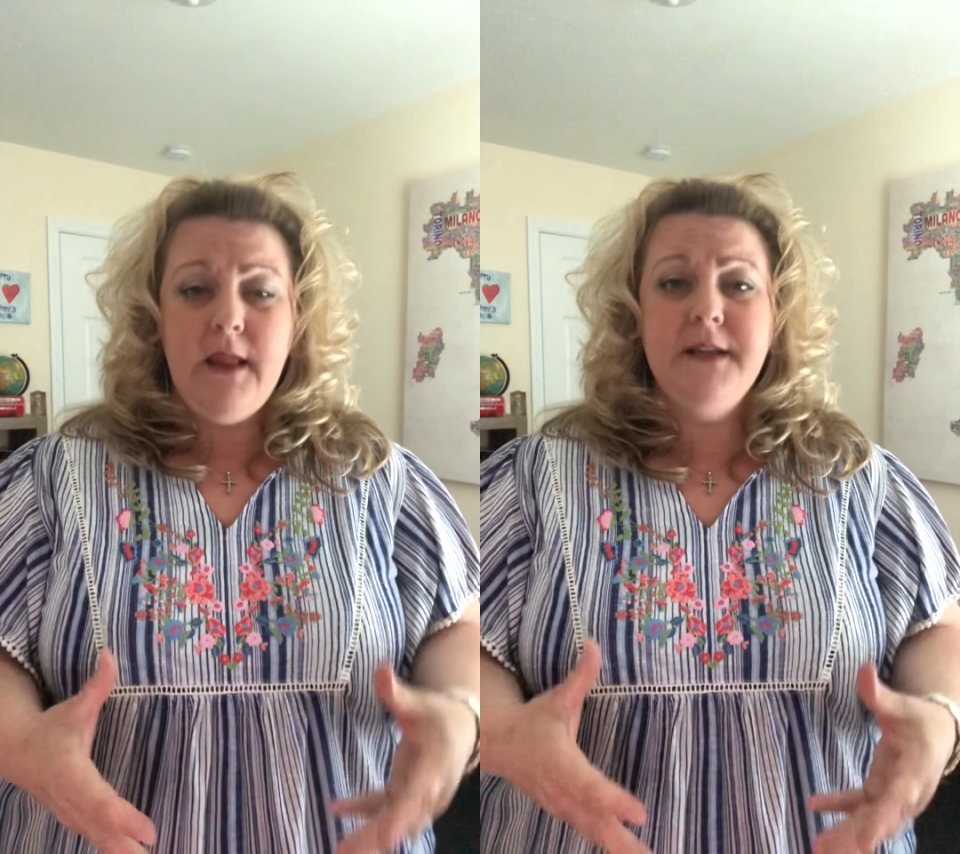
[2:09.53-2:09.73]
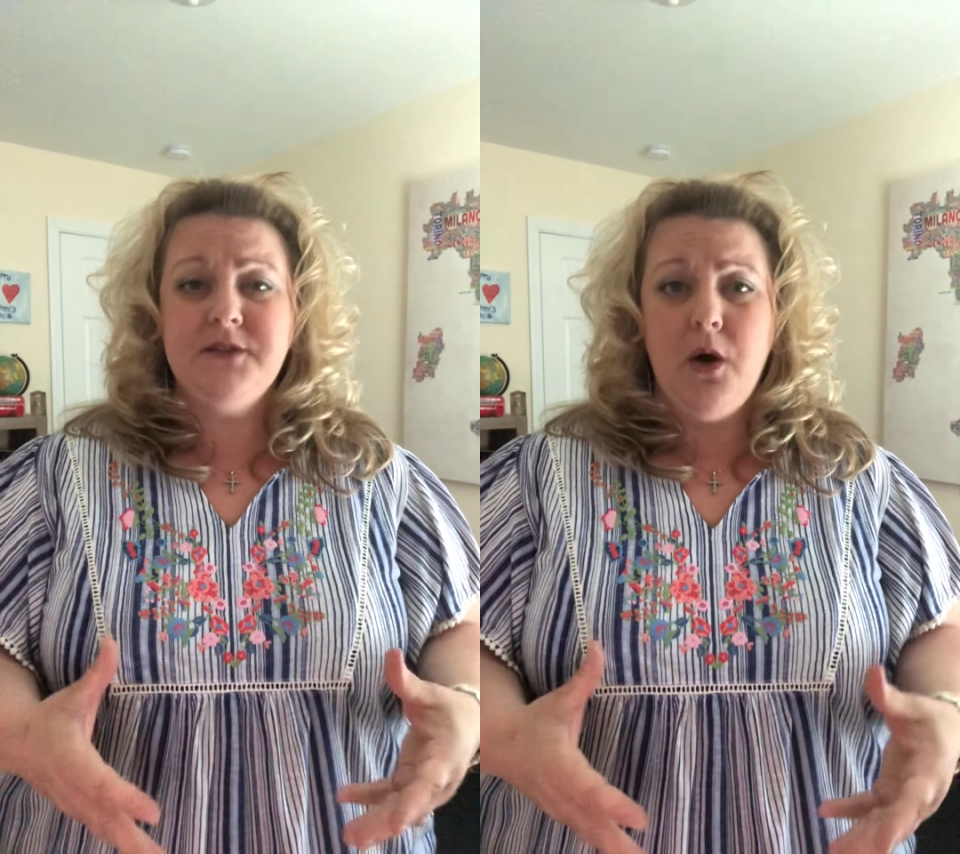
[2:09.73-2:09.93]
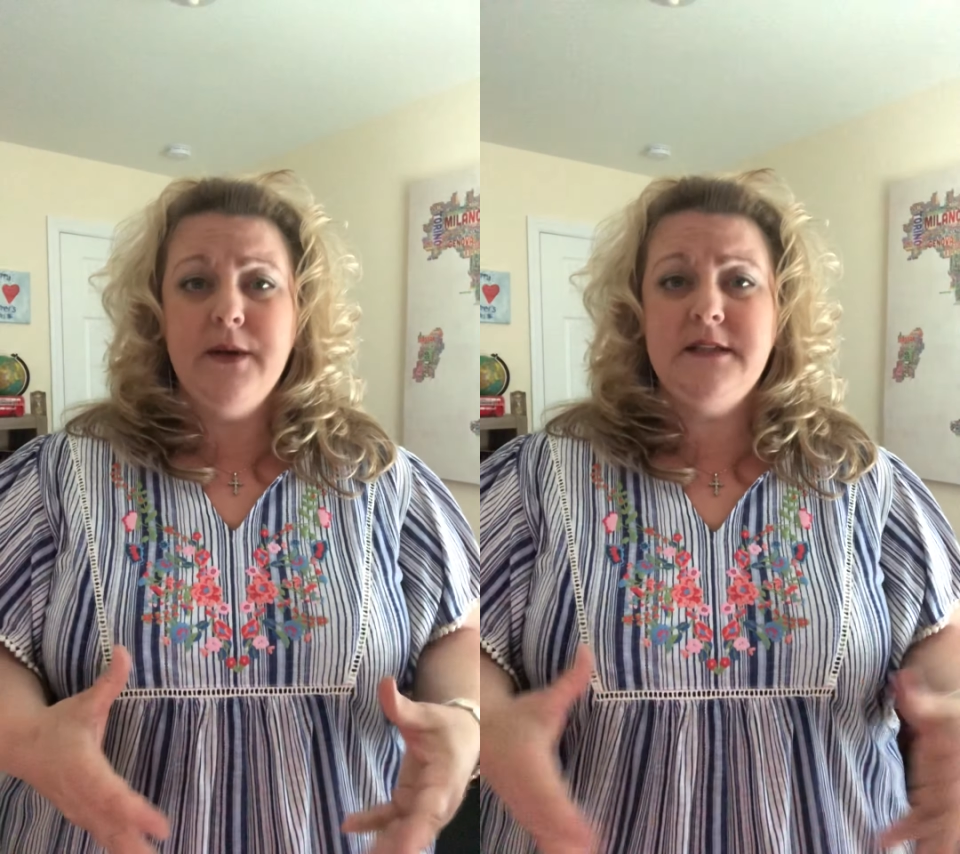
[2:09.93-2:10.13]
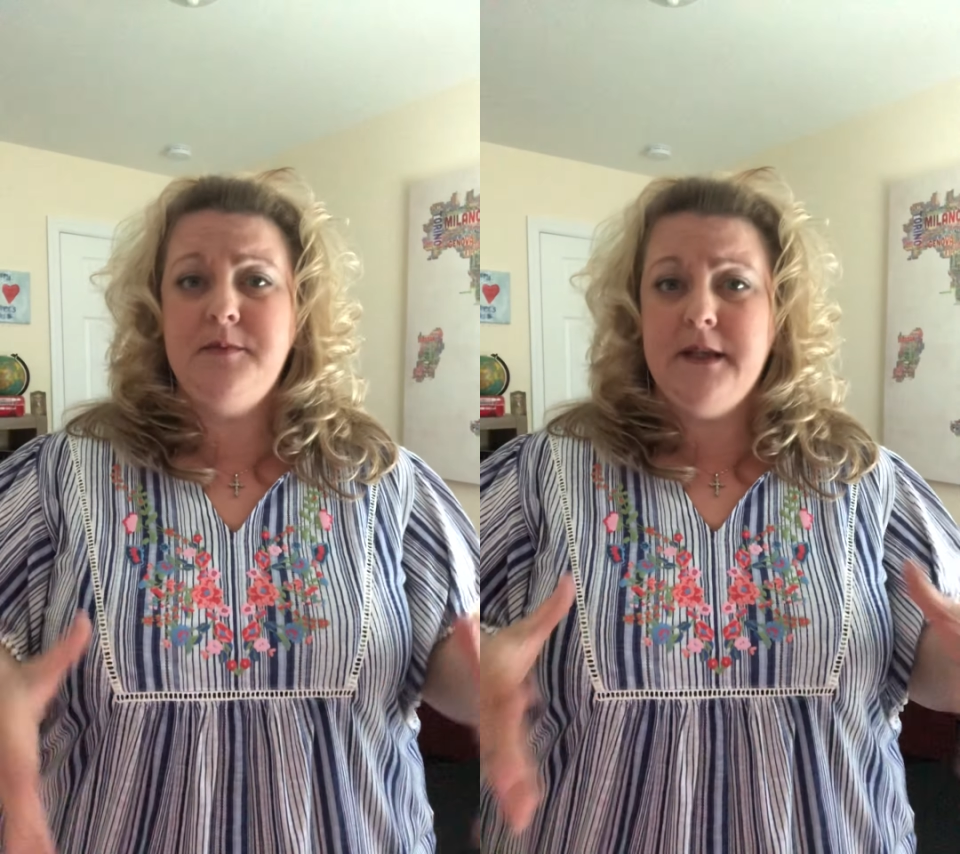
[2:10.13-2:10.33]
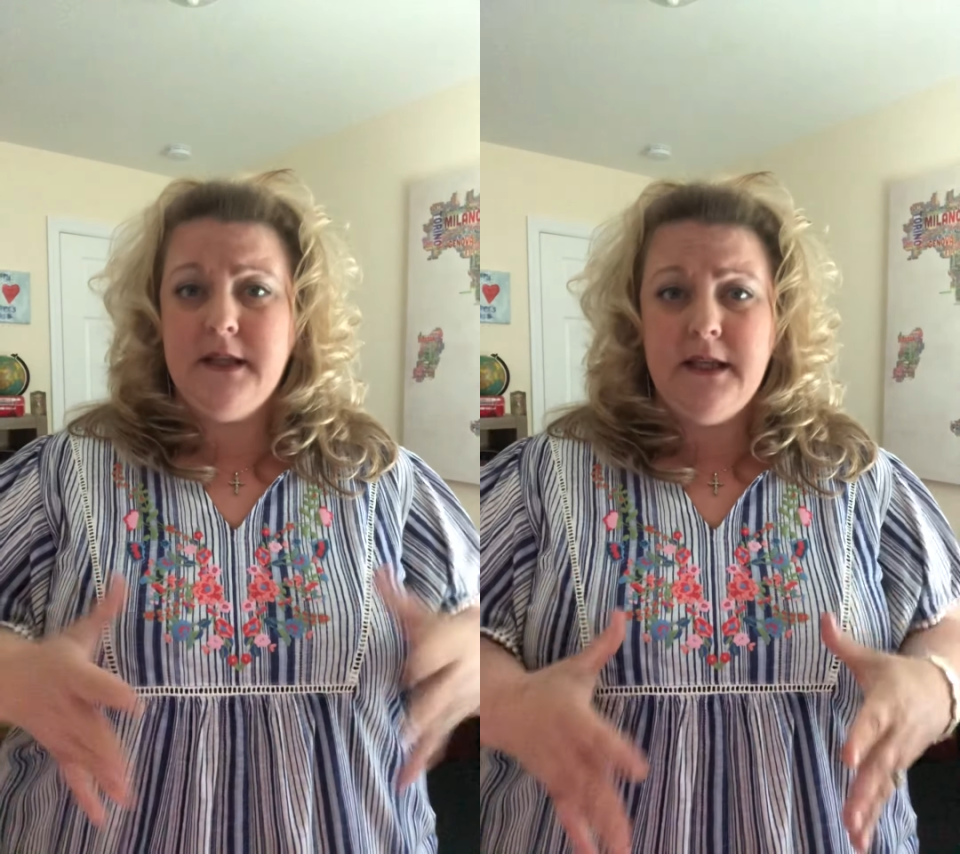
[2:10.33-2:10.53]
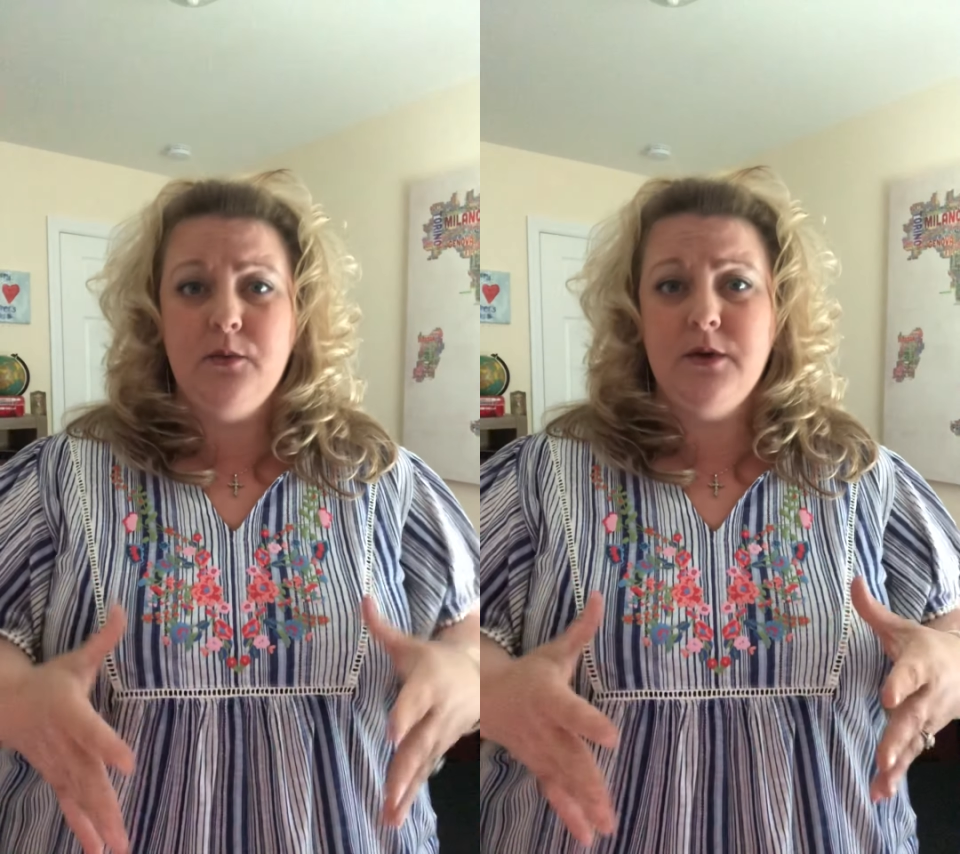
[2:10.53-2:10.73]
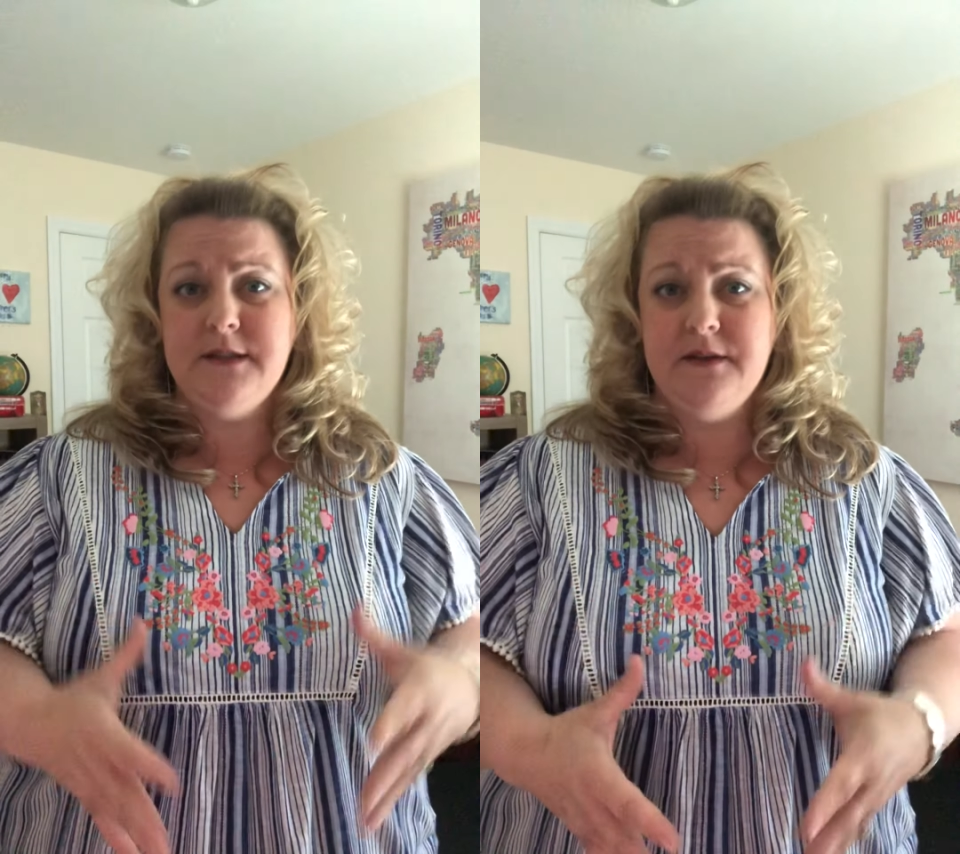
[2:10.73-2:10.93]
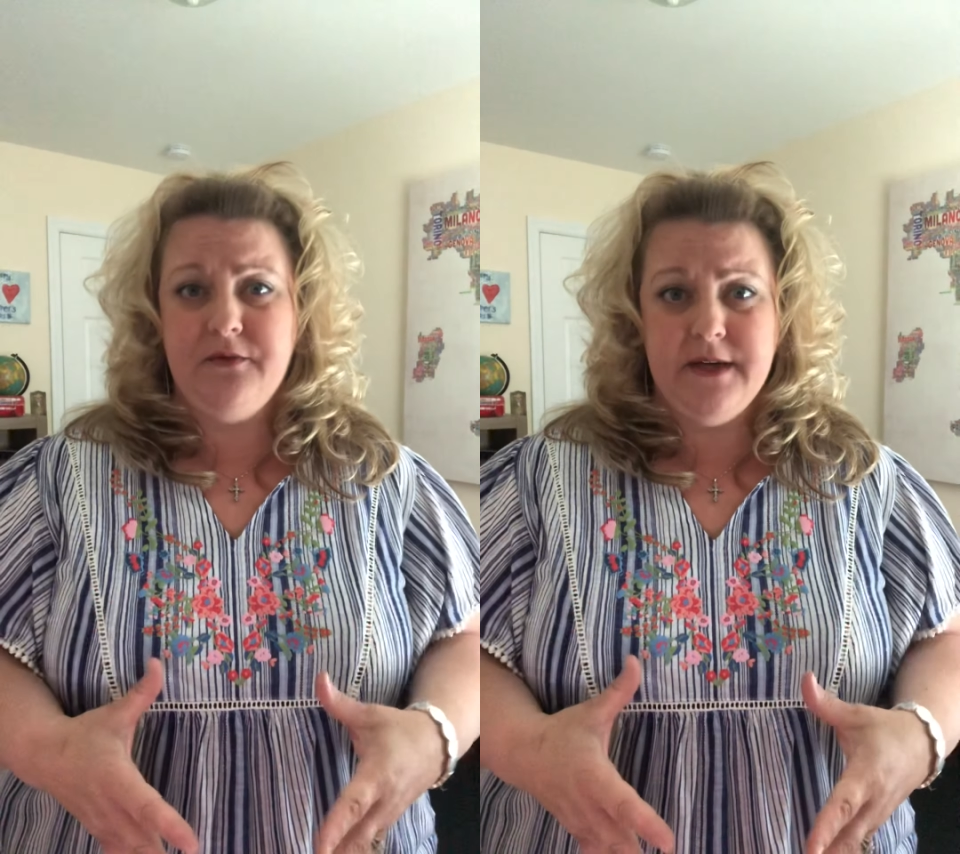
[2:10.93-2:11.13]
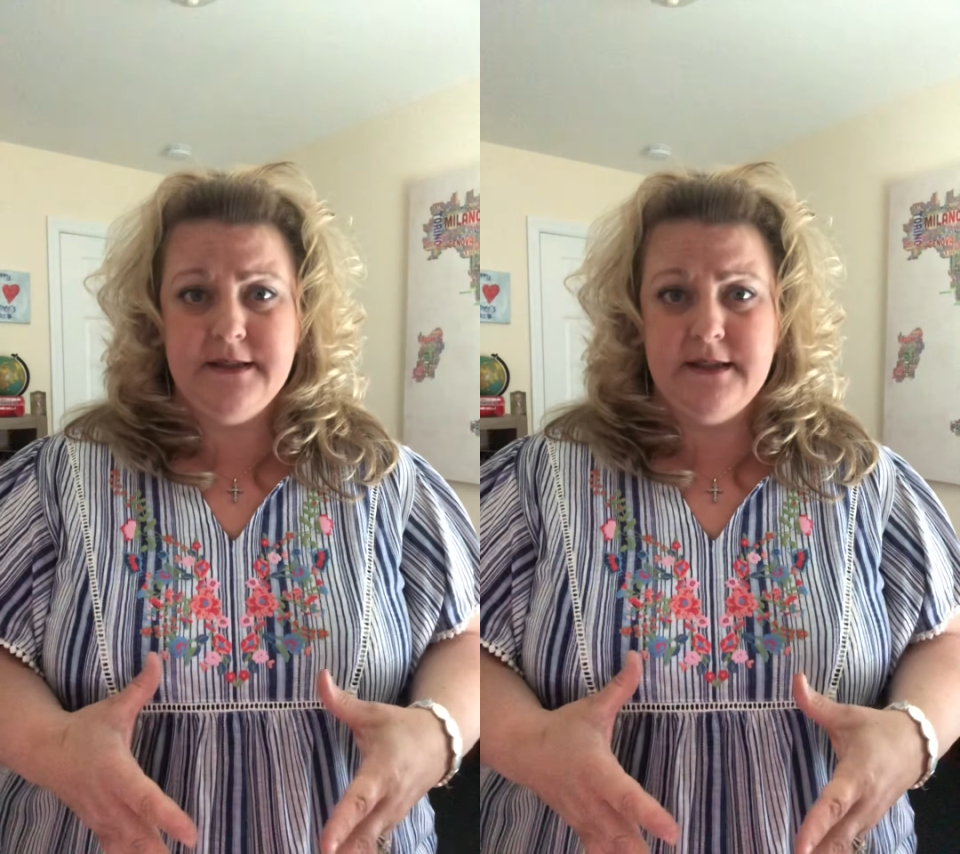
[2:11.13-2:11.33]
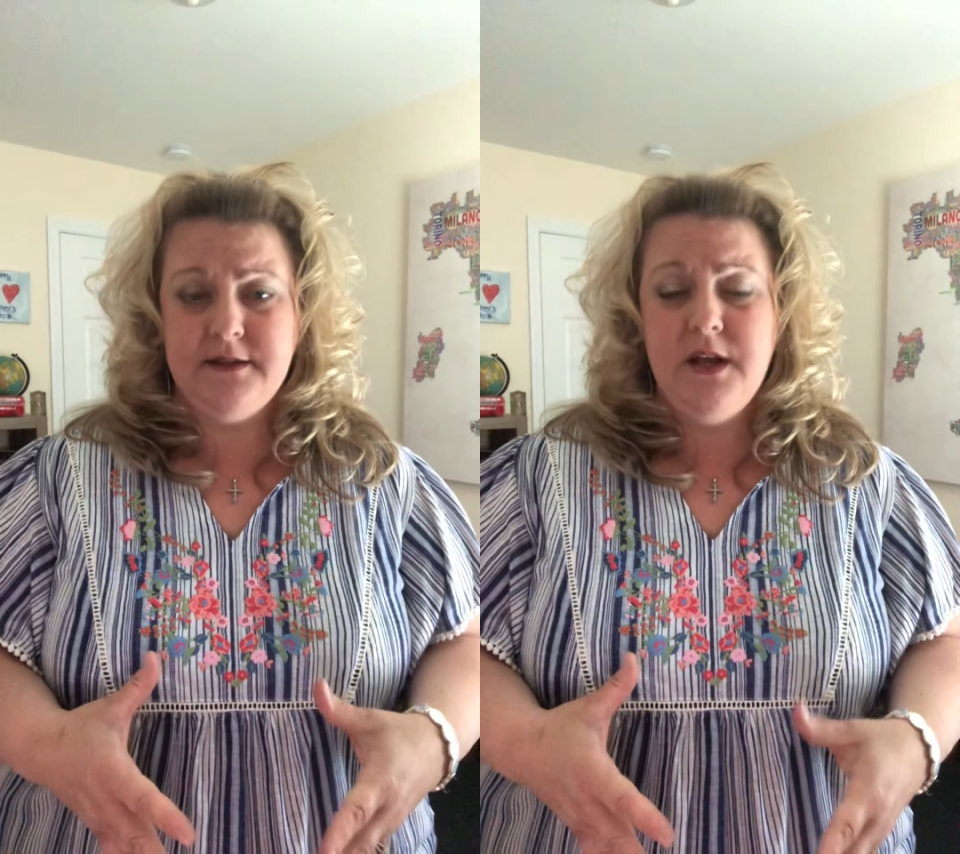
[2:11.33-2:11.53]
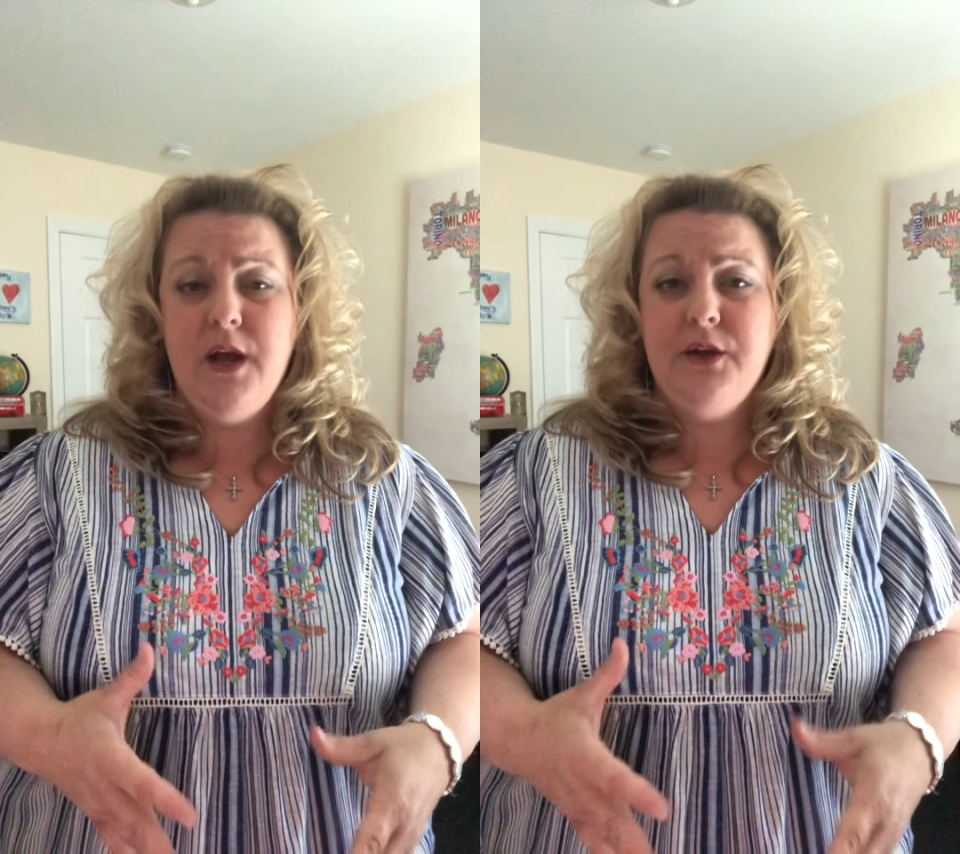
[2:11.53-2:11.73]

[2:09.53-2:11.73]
it's going to be keywords and phrases.